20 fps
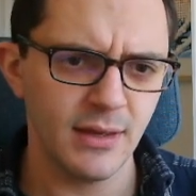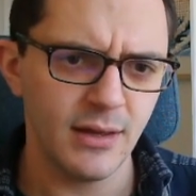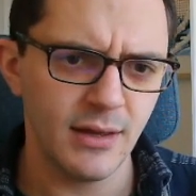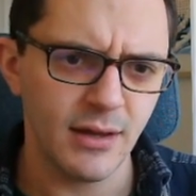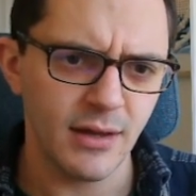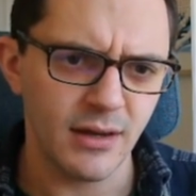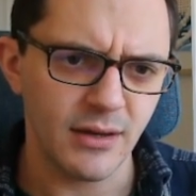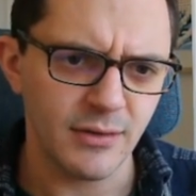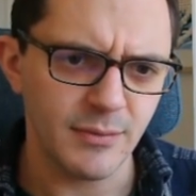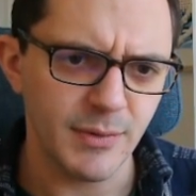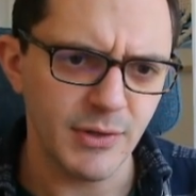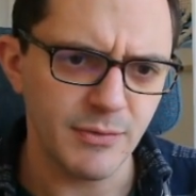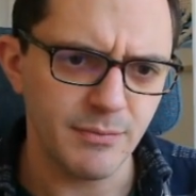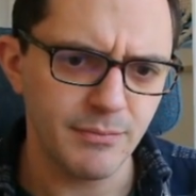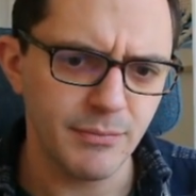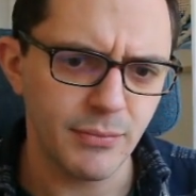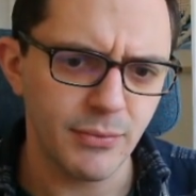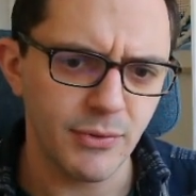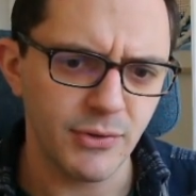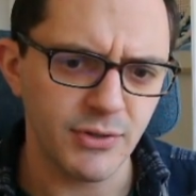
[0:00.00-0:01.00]
And I suppose
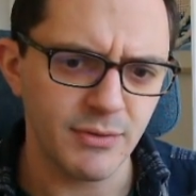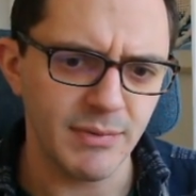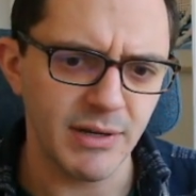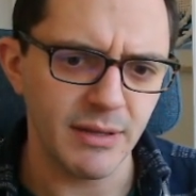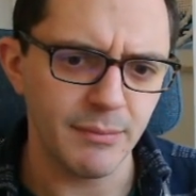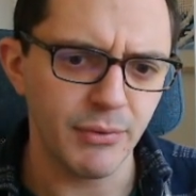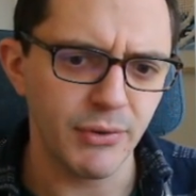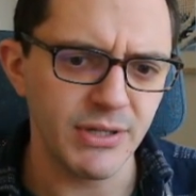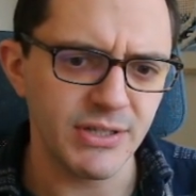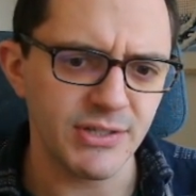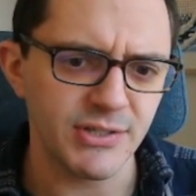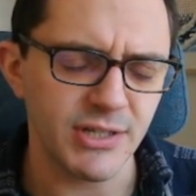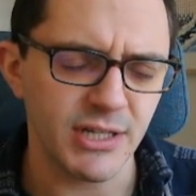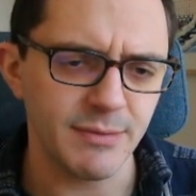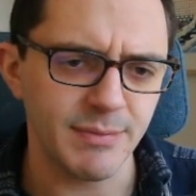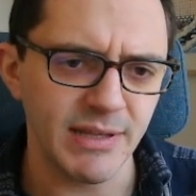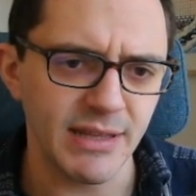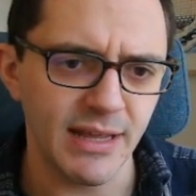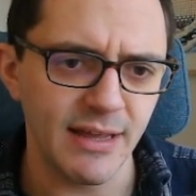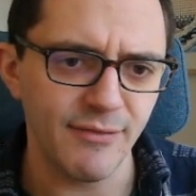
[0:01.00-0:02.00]
possibly the point is going to
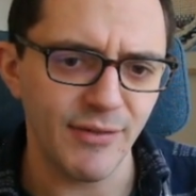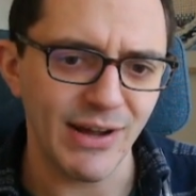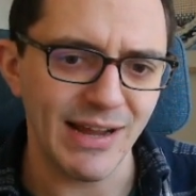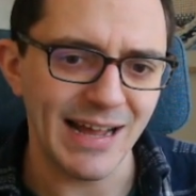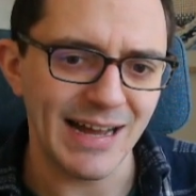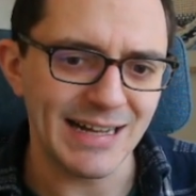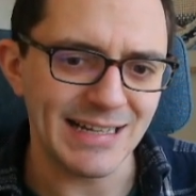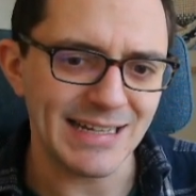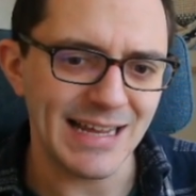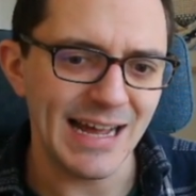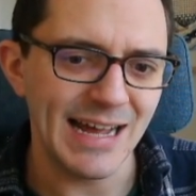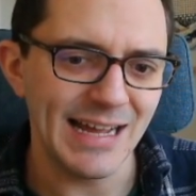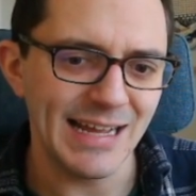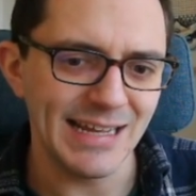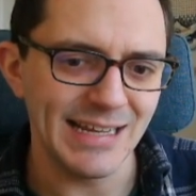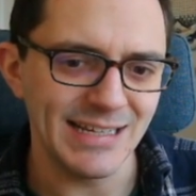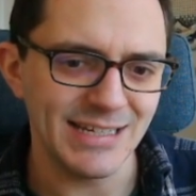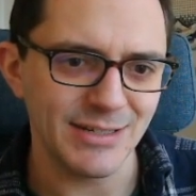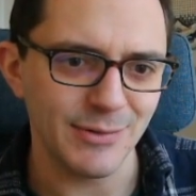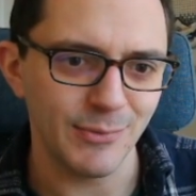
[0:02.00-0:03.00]
be that if I add
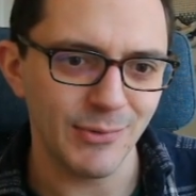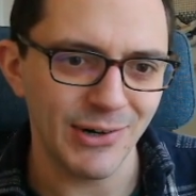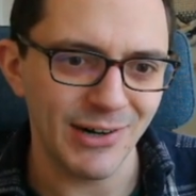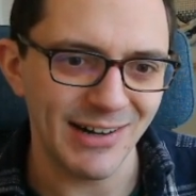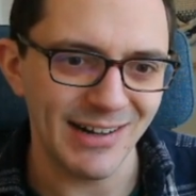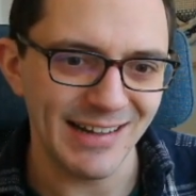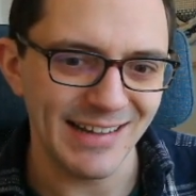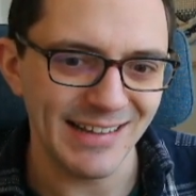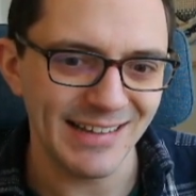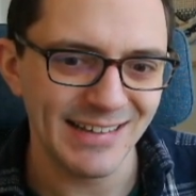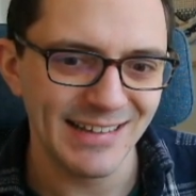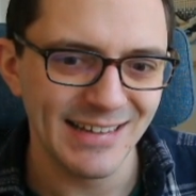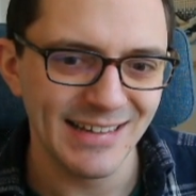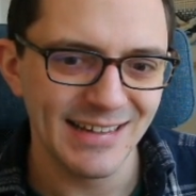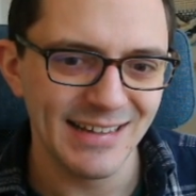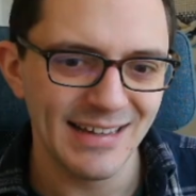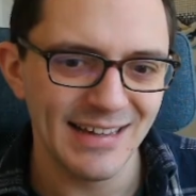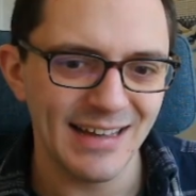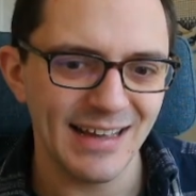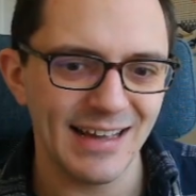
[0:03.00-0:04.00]
a to y,
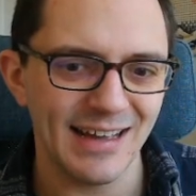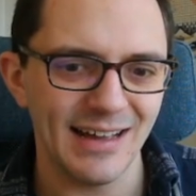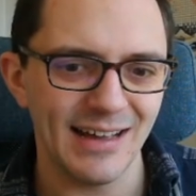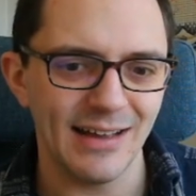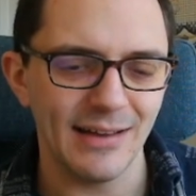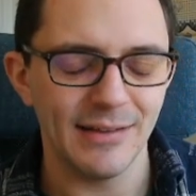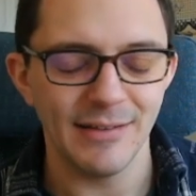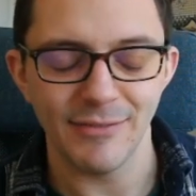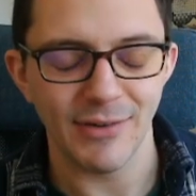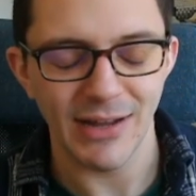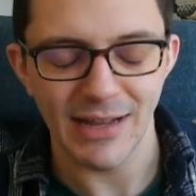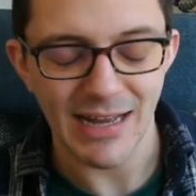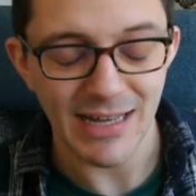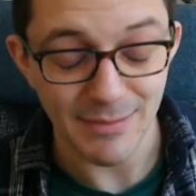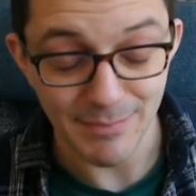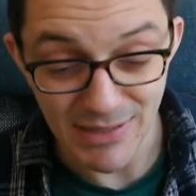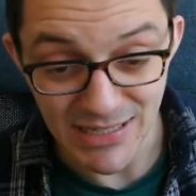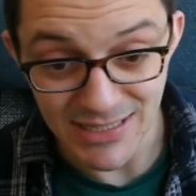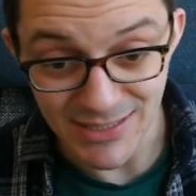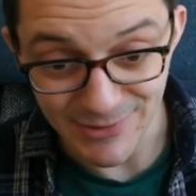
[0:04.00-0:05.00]
if I add
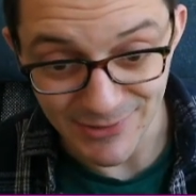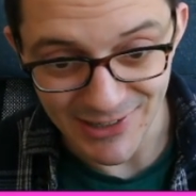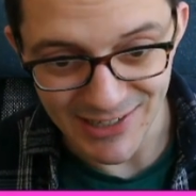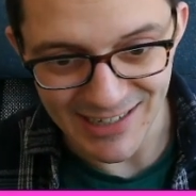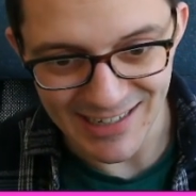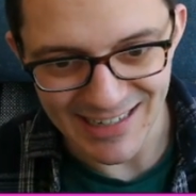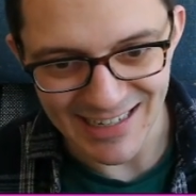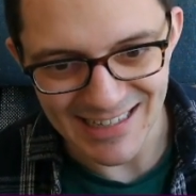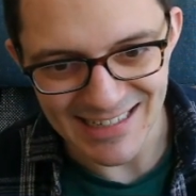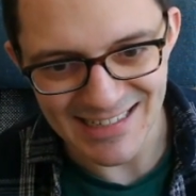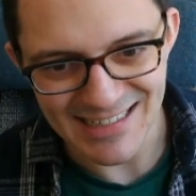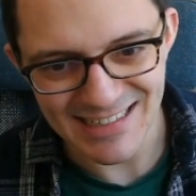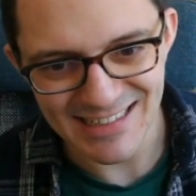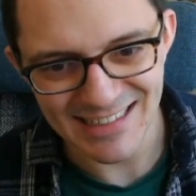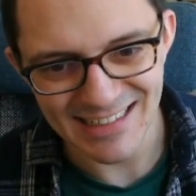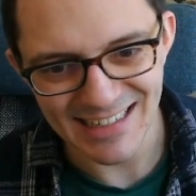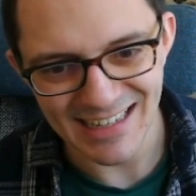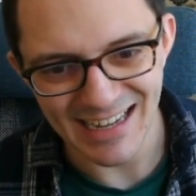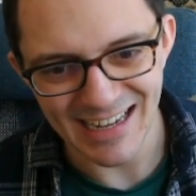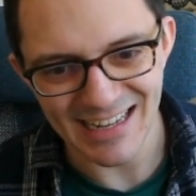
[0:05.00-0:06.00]
b to y and add
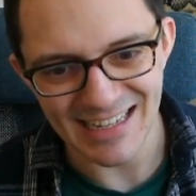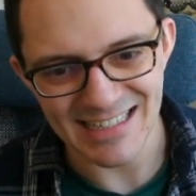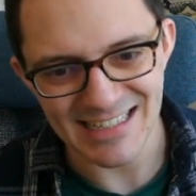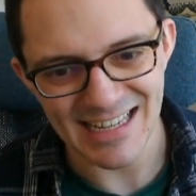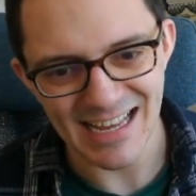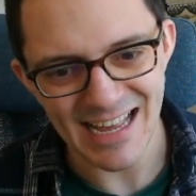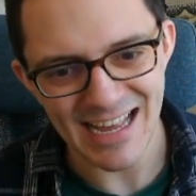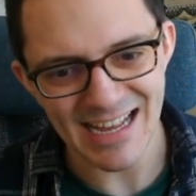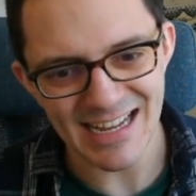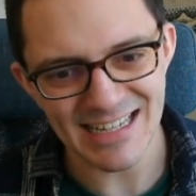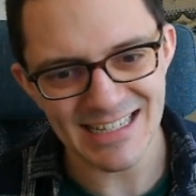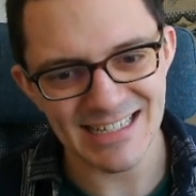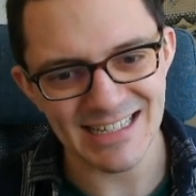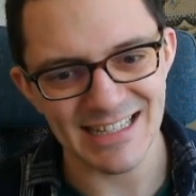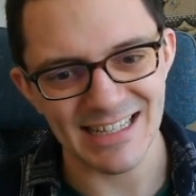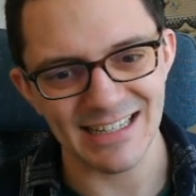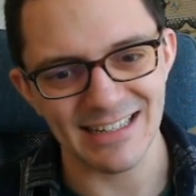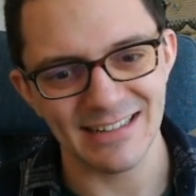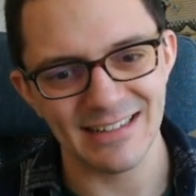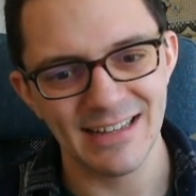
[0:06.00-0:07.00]
a to x,
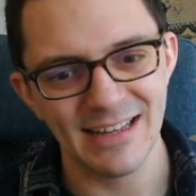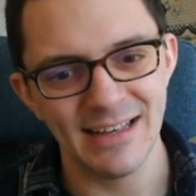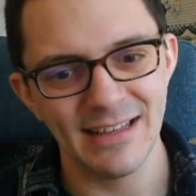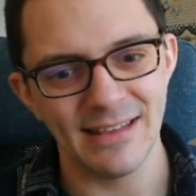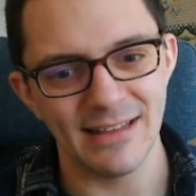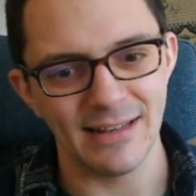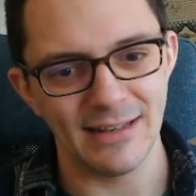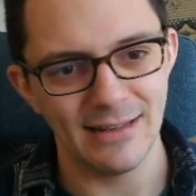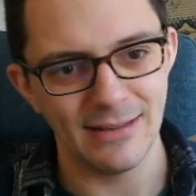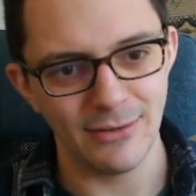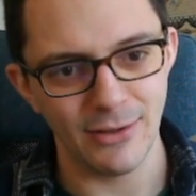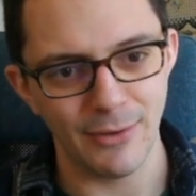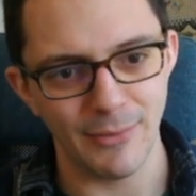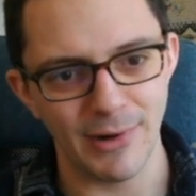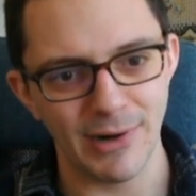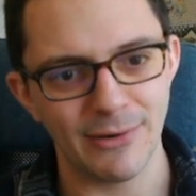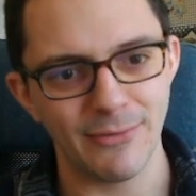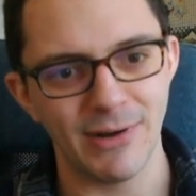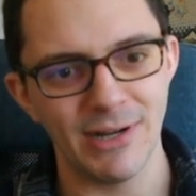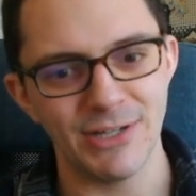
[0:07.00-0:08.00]
then the lower
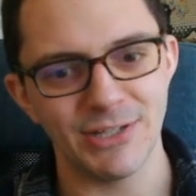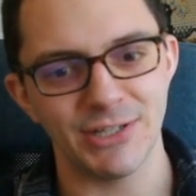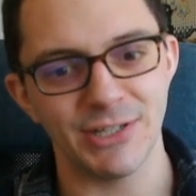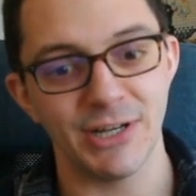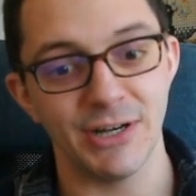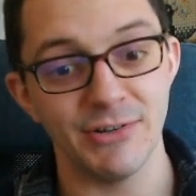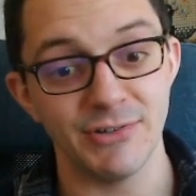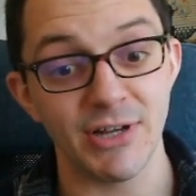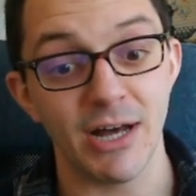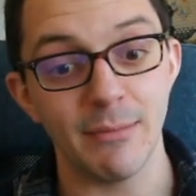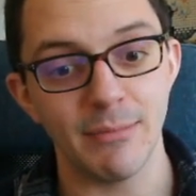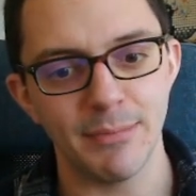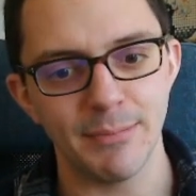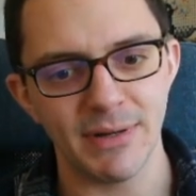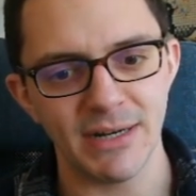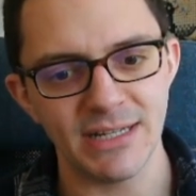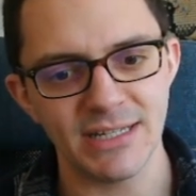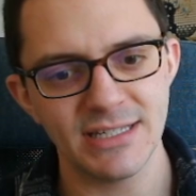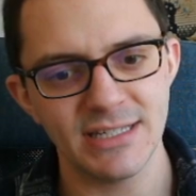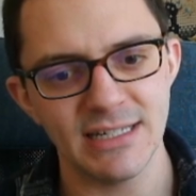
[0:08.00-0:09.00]
equation goes up
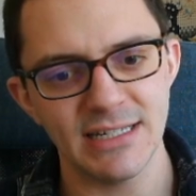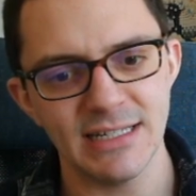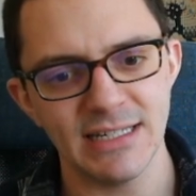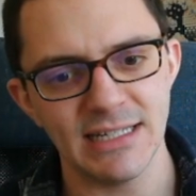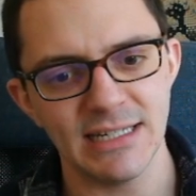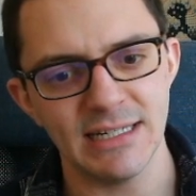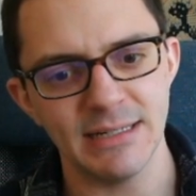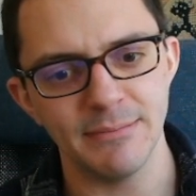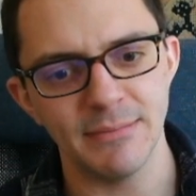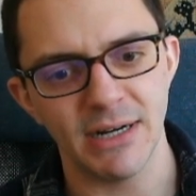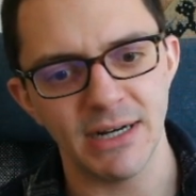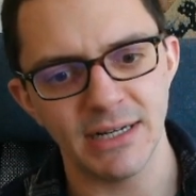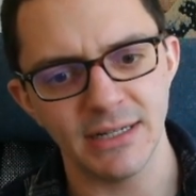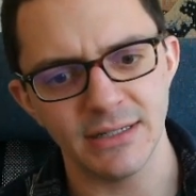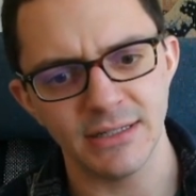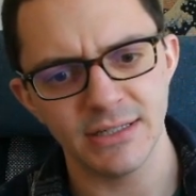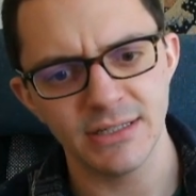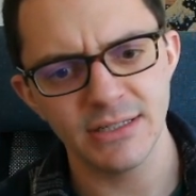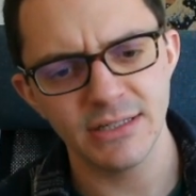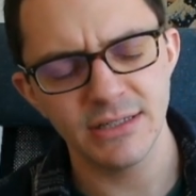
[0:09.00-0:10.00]
by cb
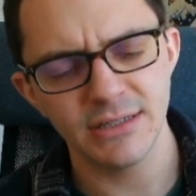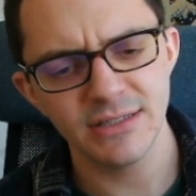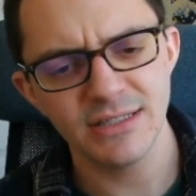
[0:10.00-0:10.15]
minus